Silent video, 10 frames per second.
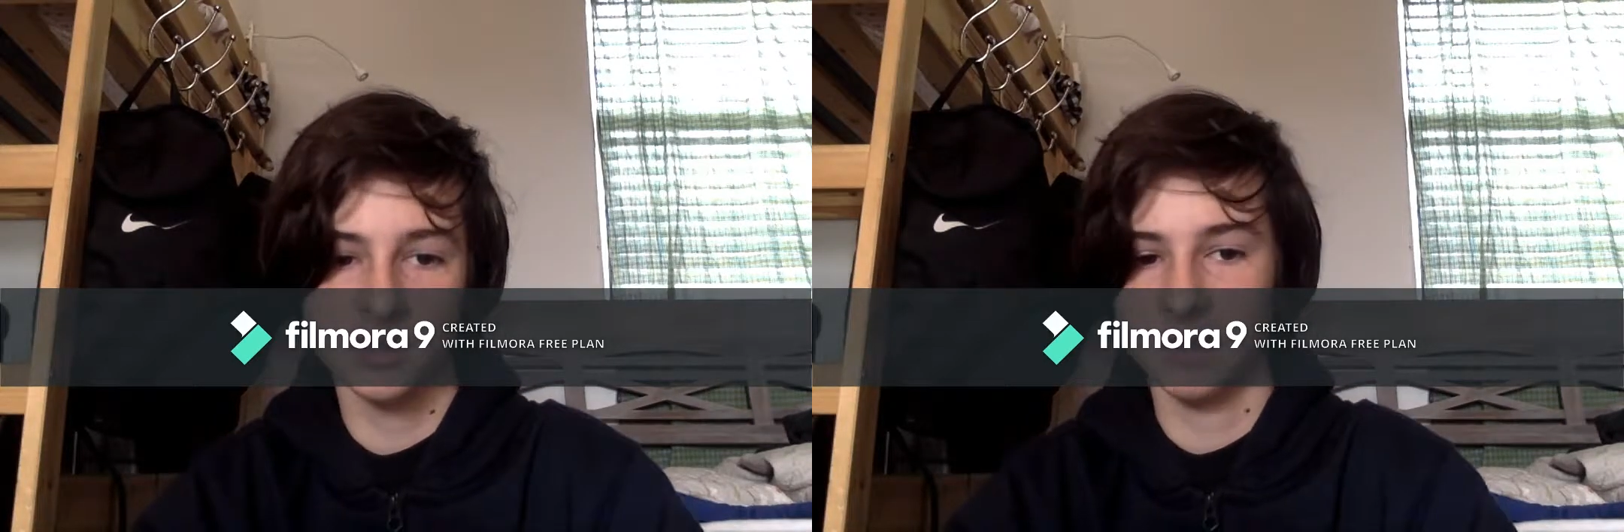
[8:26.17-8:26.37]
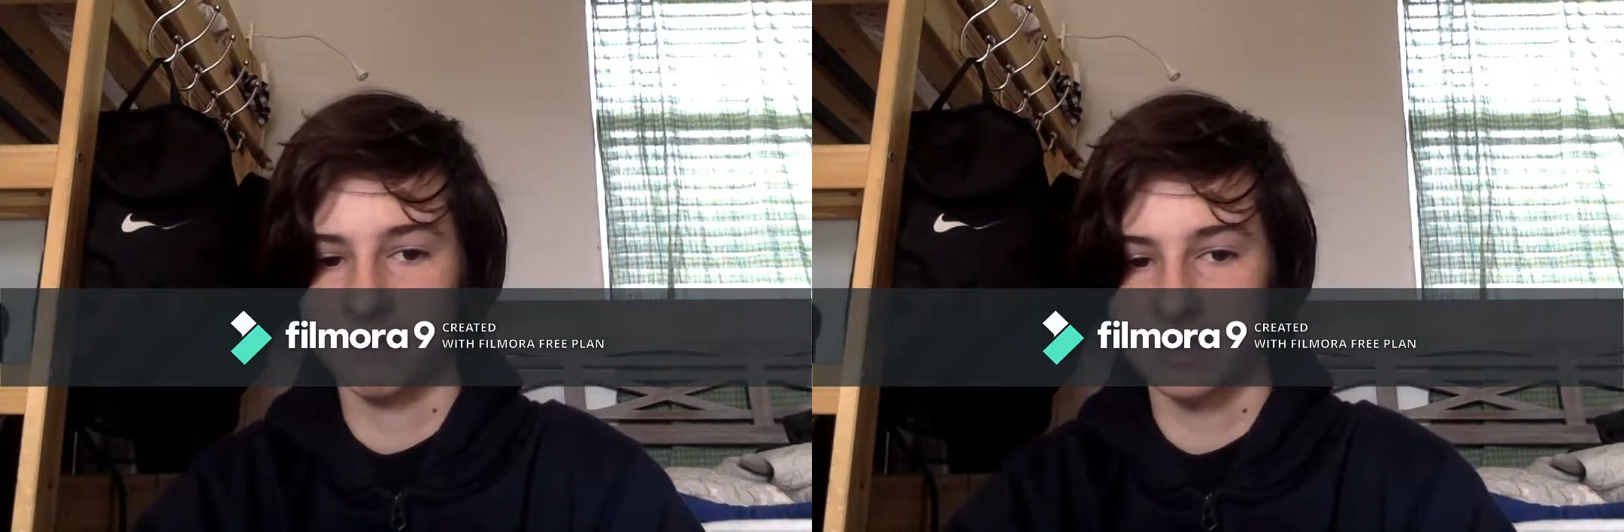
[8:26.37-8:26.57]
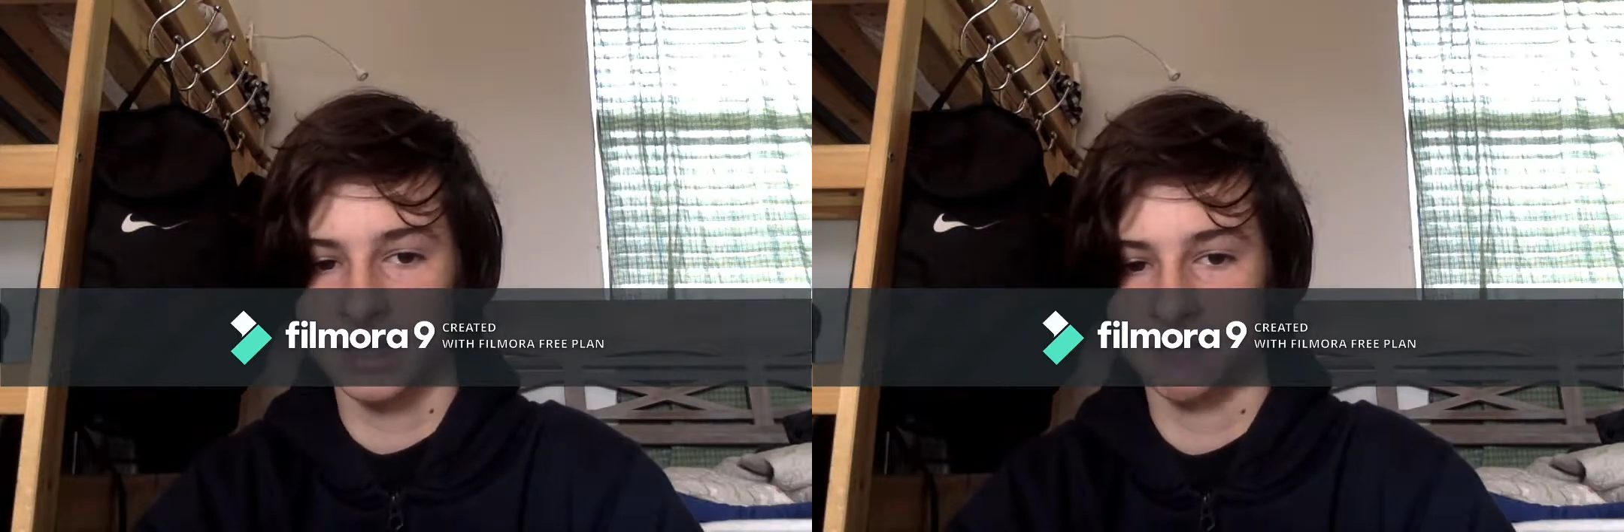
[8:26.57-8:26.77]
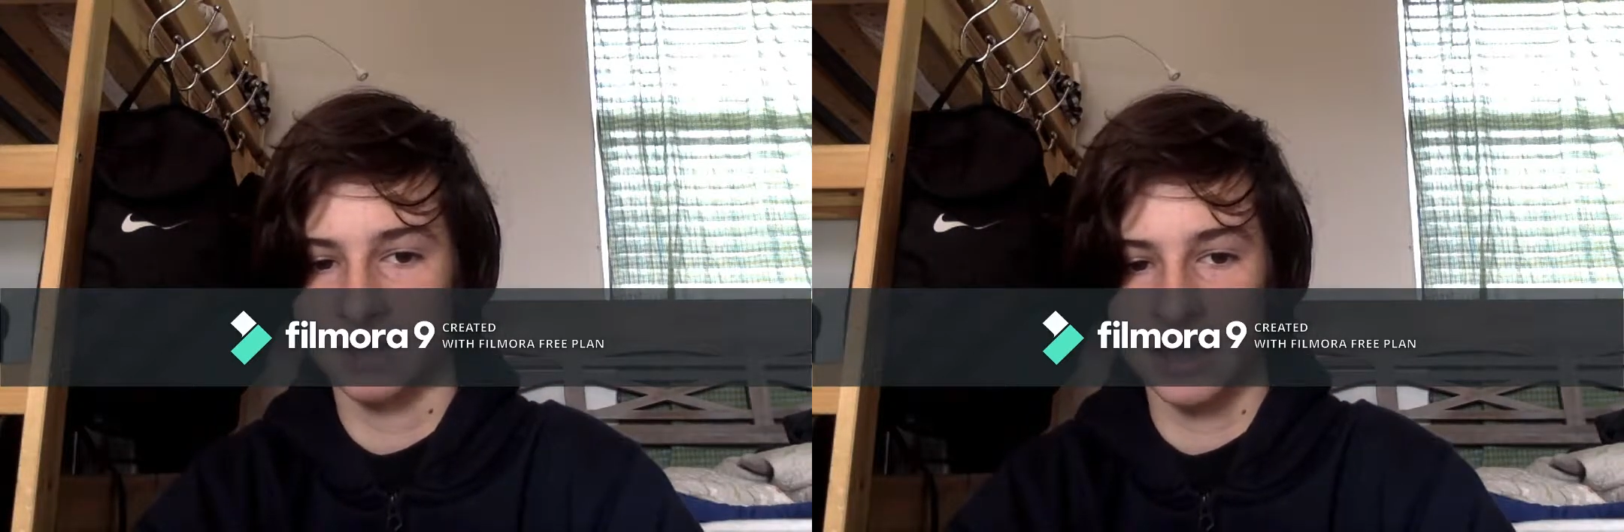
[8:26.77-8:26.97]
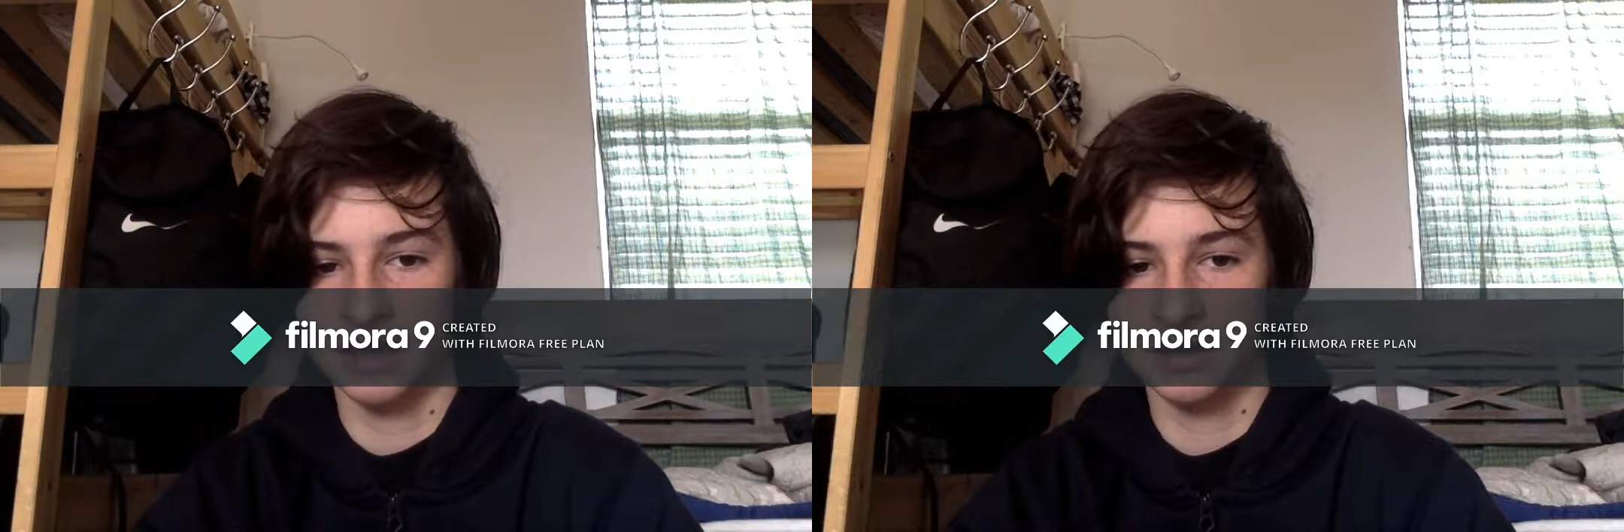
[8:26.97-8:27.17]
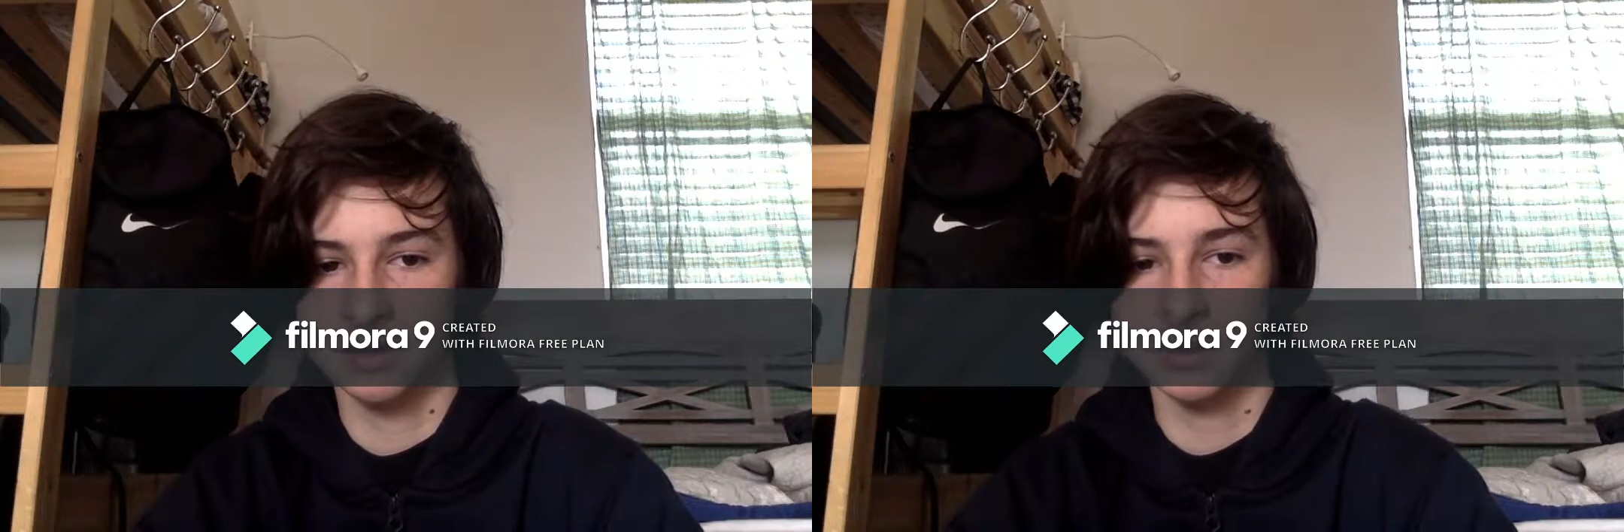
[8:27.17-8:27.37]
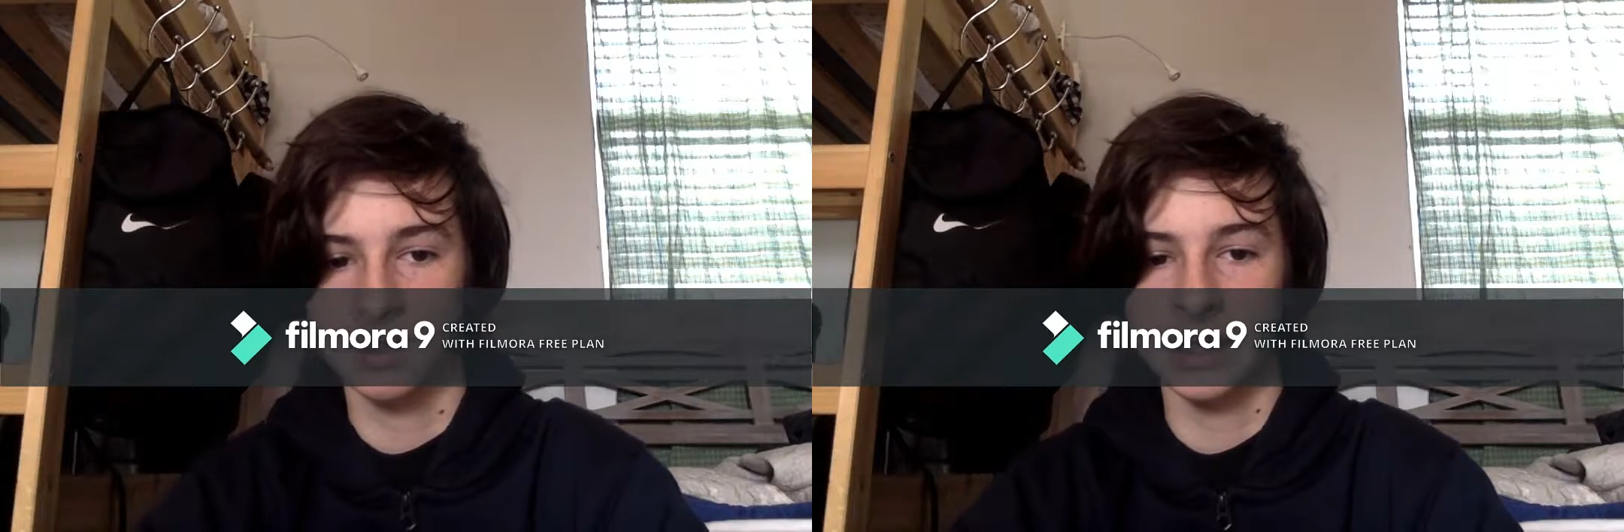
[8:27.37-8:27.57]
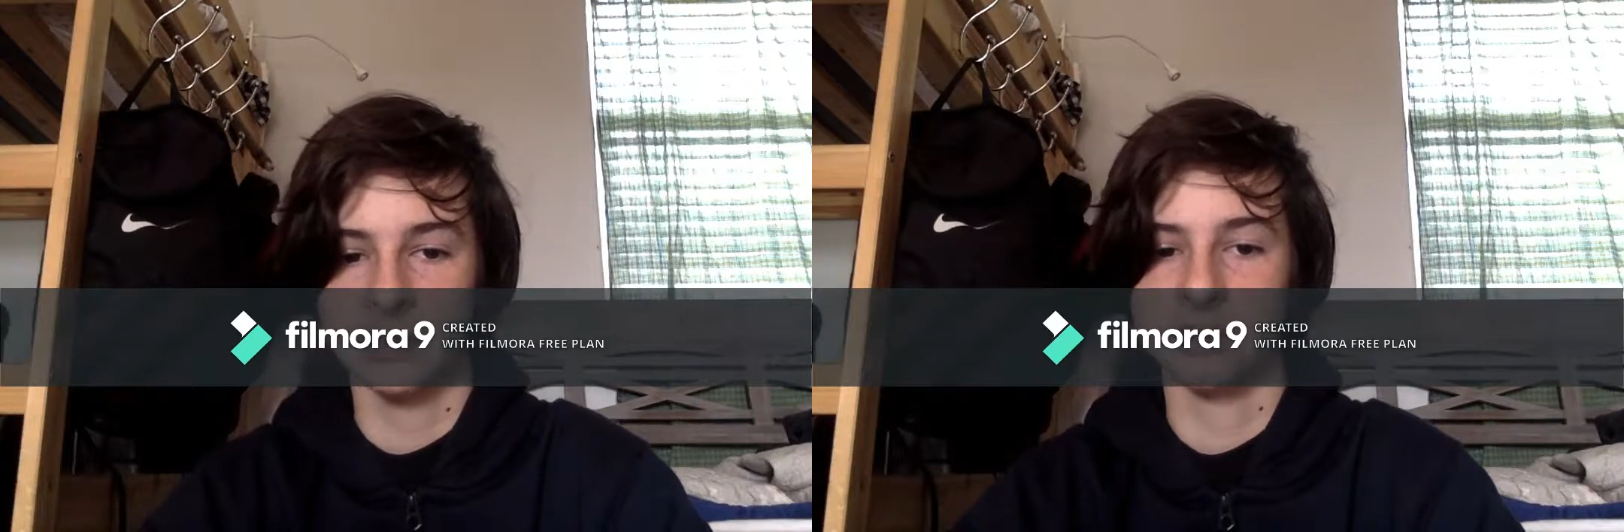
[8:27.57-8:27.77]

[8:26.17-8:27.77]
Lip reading: it doesn't have a dative case,